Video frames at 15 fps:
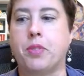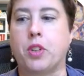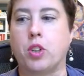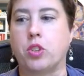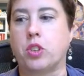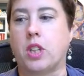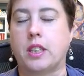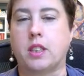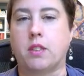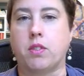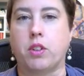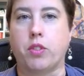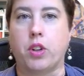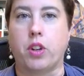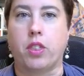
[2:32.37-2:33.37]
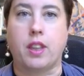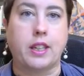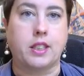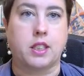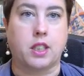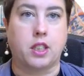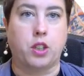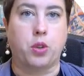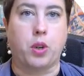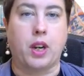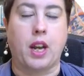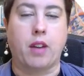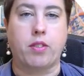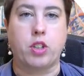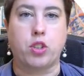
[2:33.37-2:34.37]
There's lots of different things that you can
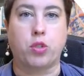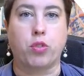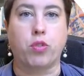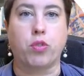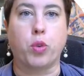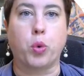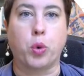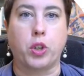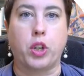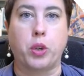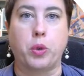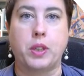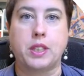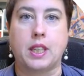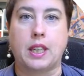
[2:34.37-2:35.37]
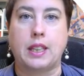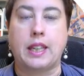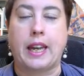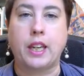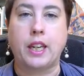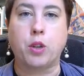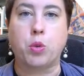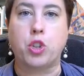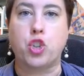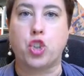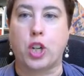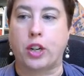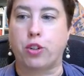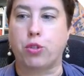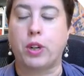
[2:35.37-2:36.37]
have it do for you. It's a language
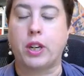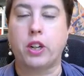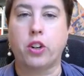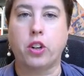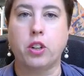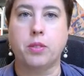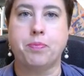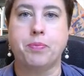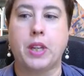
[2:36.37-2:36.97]
generator.